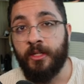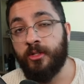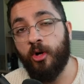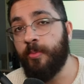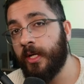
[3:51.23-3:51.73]

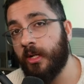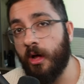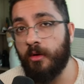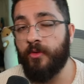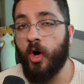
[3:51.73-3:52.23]
there will be a
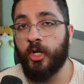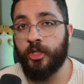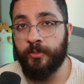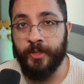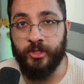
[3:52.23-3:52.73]
lot of
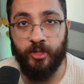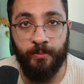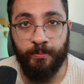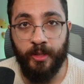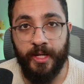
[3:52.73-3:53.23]
arguments
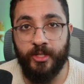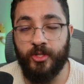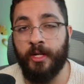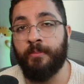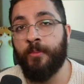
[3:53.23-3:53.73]
in place,
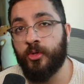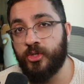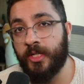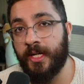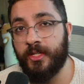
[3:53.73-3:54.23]
and in
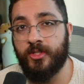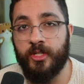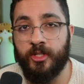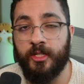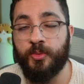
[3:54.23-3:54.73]
most
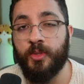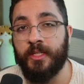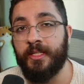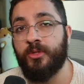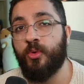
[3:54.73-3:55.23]
cases, it will
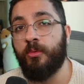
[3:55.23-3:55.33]
lead to a